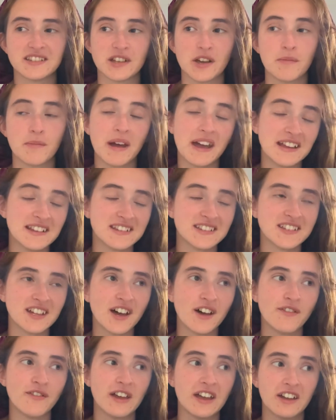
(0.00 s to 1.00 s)
so paint
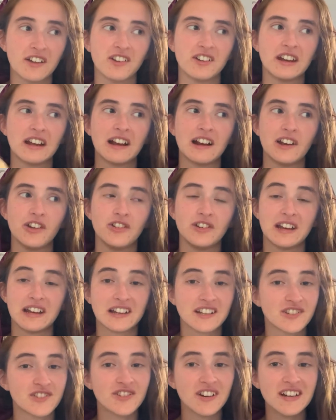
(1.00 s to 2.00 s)
stuff. It could include
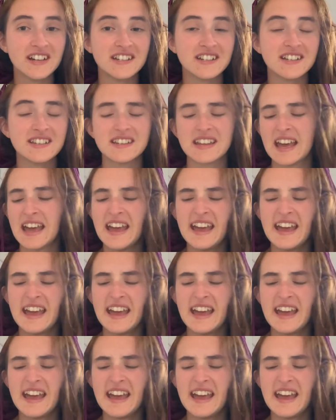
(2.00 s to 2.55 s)
illustrations.